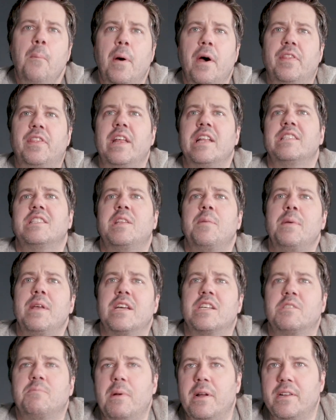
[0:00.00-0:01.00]
But that's to
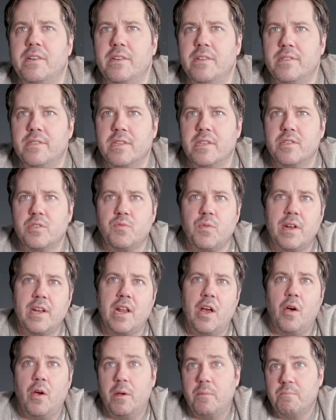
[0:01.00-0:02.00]
be expected since
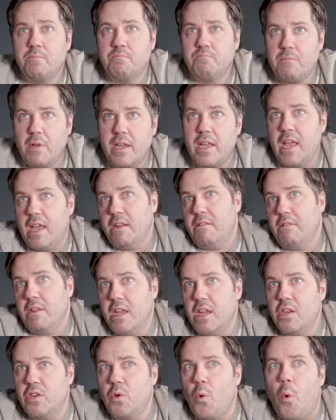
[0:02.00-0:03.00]
right now I'm, again,
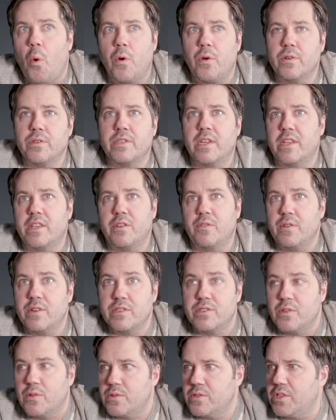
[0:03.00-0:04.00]
indoors and there
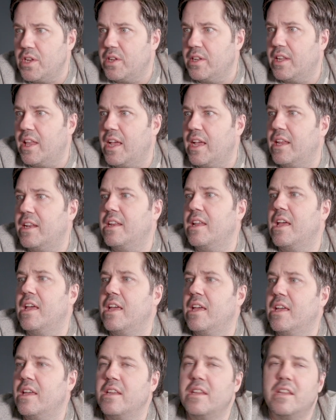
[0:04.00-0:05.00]
is no sunlight,
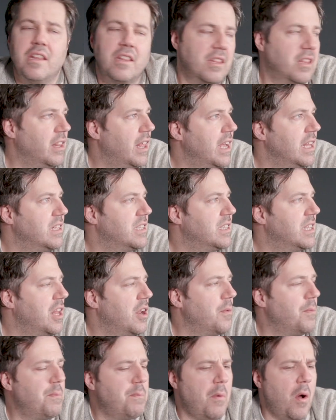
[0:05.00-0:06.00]
and the lights
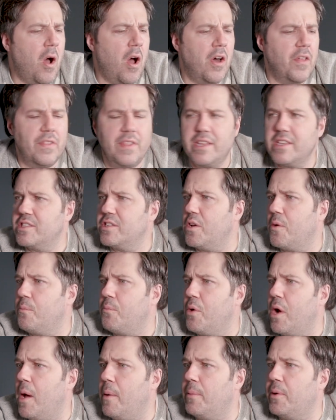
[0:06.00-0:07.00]
that are on this
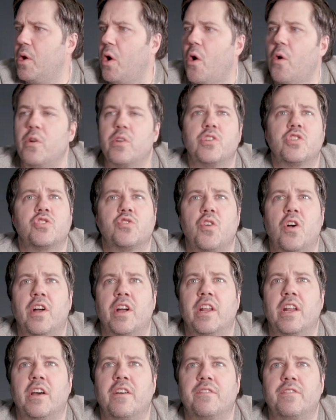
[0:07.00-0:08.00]
probably aren't
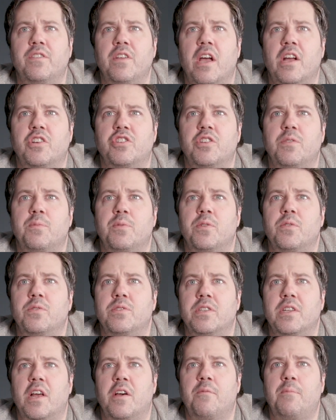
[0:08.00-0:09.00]
strong enough to actually
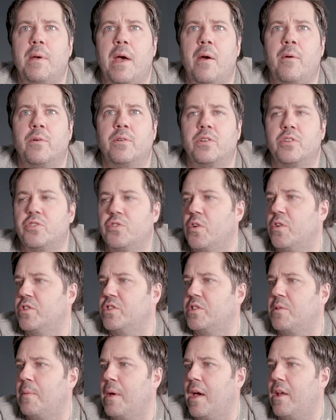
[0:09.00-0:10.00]
produce enough power to
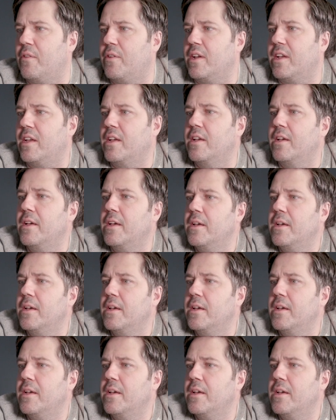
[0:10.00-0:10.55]
charge the battery.